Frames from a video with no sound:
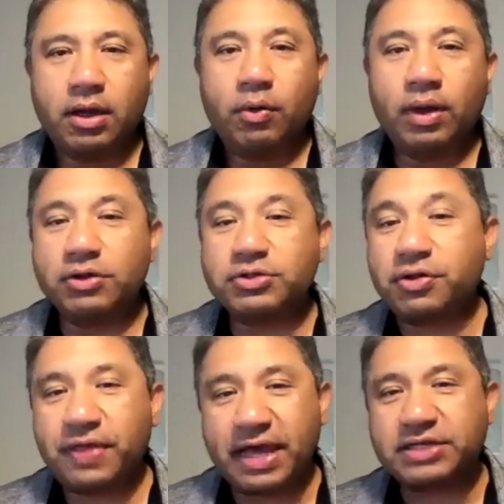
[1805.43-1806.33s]
Well,
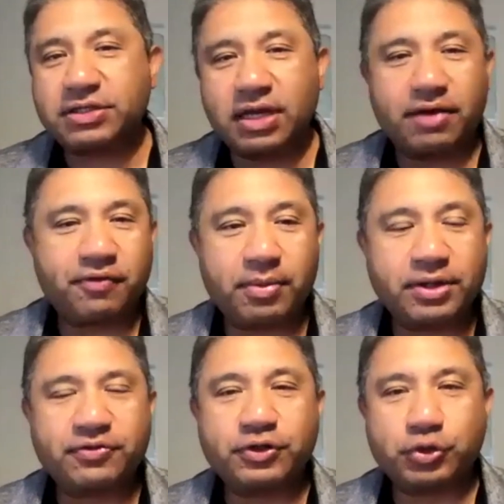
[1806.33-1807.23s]
Özer, thanks very
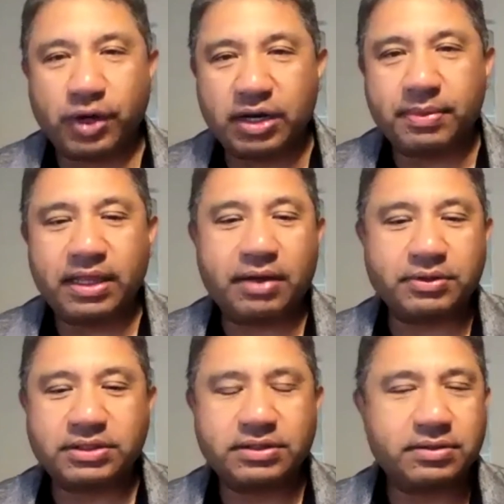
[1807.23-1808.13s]
much for joining me. That
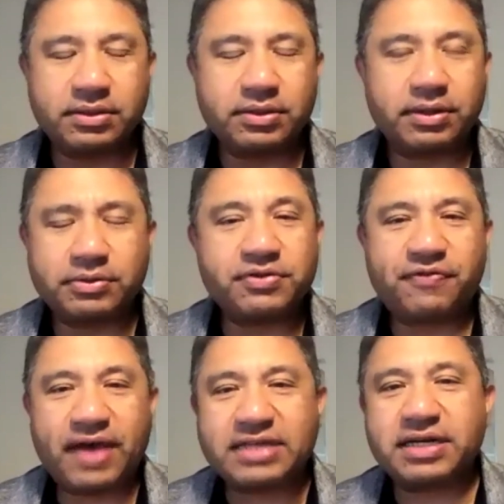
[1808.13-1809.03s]
was a
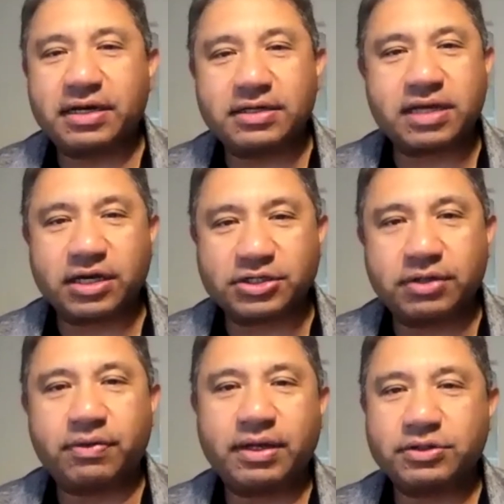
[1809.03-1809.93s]
fascinating
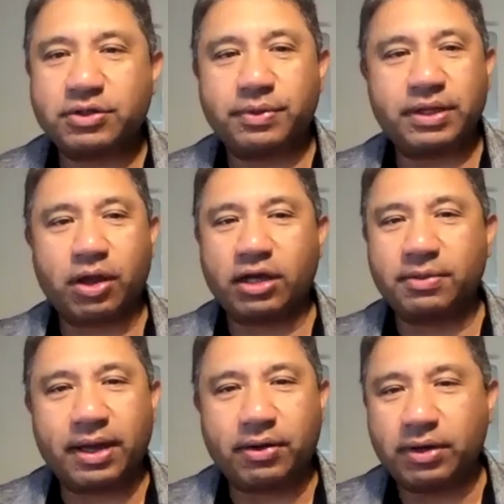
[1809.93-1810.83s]
discussion, right? So we talked
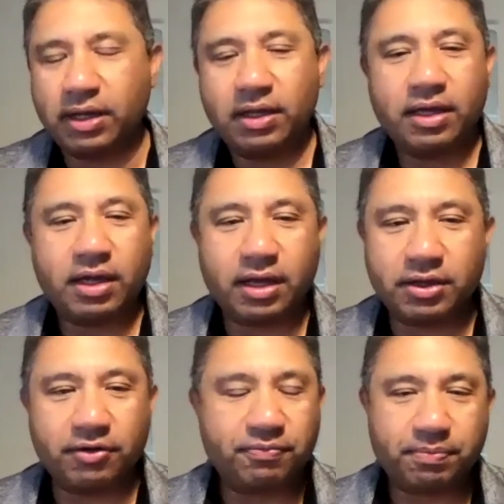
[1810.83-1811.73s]
about
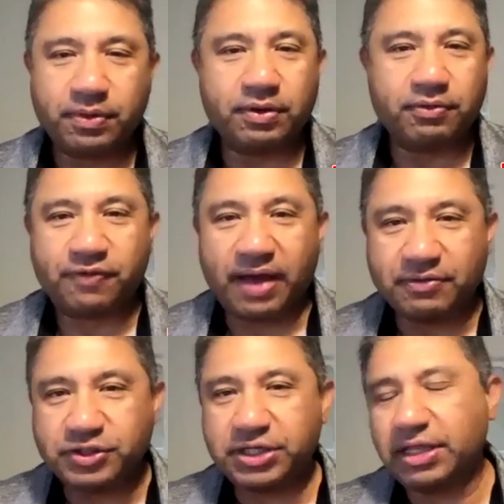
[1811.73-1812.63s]

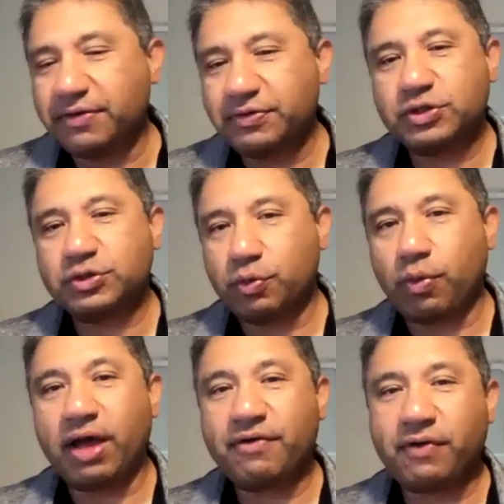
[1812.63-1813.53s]
5G and the differences with
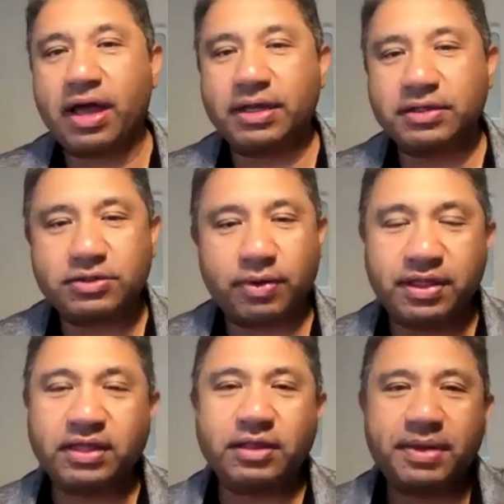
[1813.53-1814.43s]
Wi-Fi, and so I
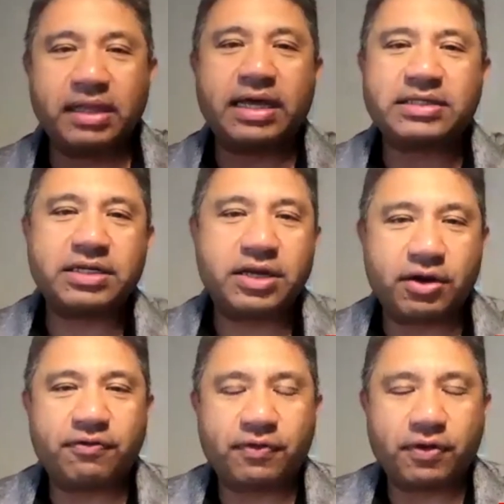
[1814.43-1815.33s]
think the big lesson
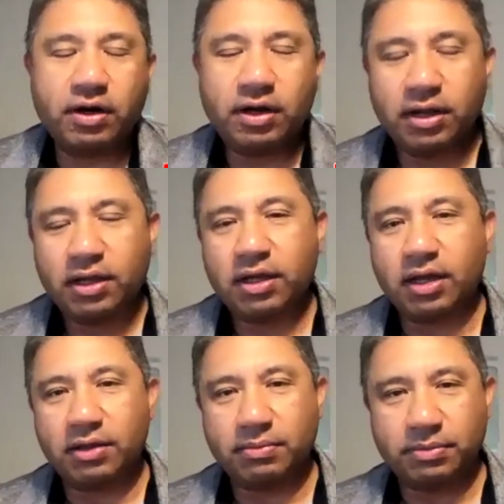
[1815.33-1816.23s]
here for
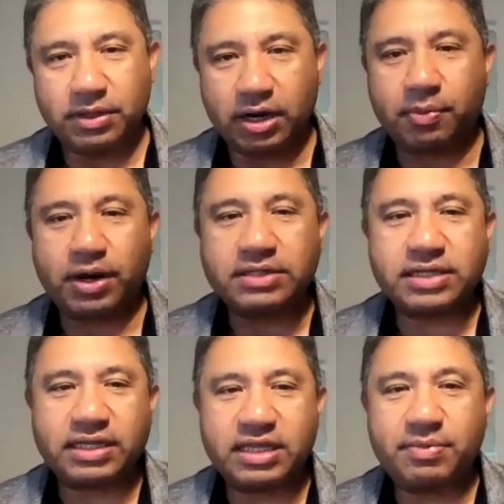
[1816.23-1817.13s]
the enterprise
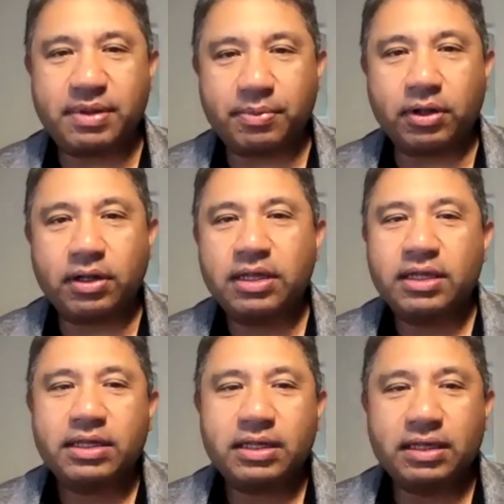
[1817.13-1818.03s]
IT people
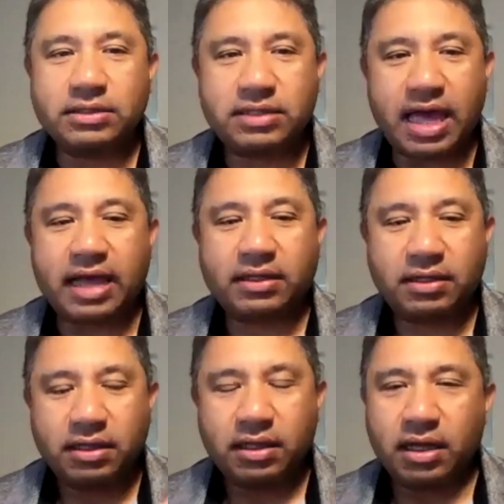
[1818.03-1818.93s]
is that
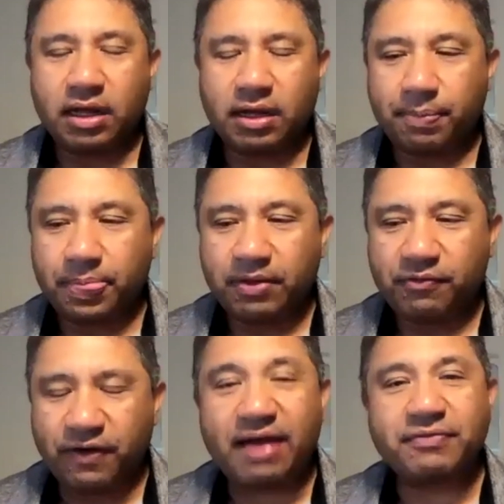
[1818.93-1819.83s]

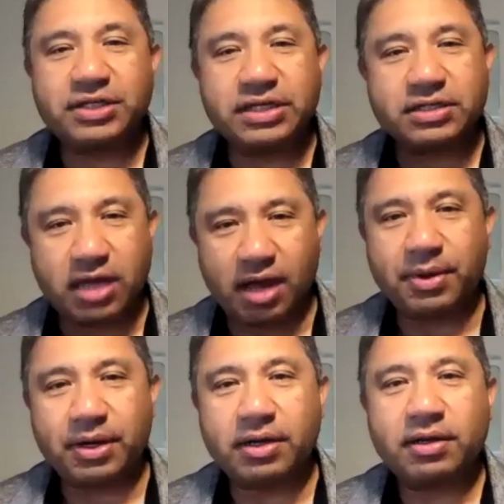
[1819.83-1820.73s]
5G is
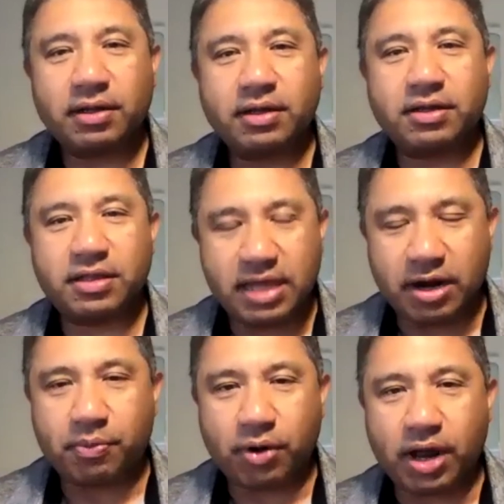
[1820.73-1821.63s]
coming to the
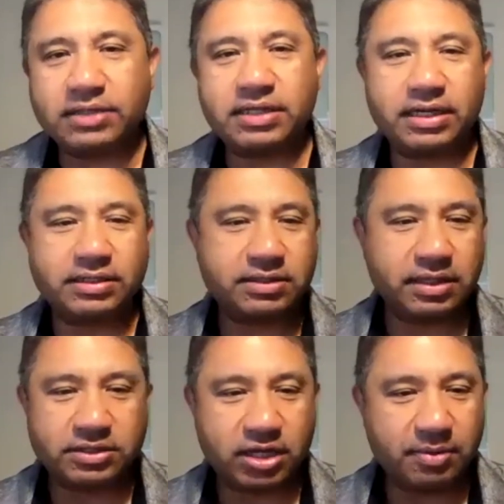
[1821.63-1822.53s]
enterprise, and
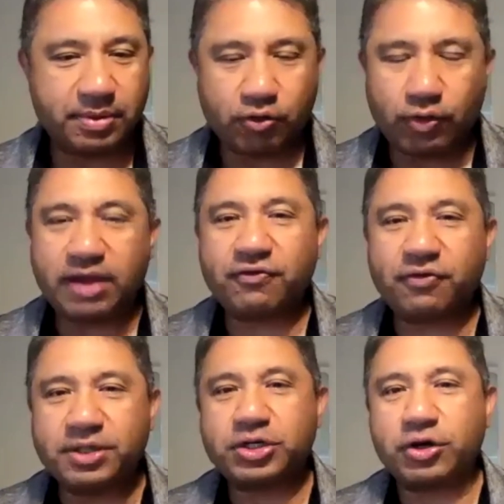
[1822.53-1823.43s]
it's going to be great for
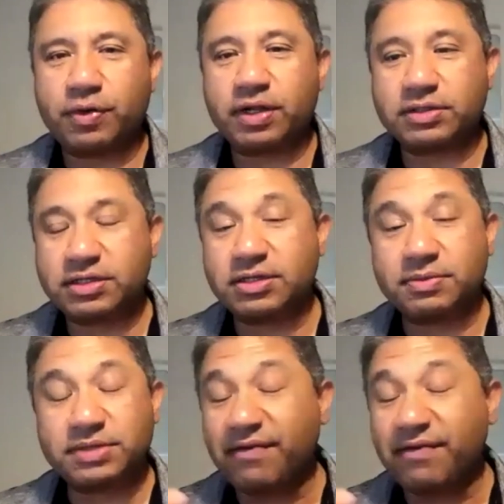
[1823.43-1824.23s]
mission critical systems.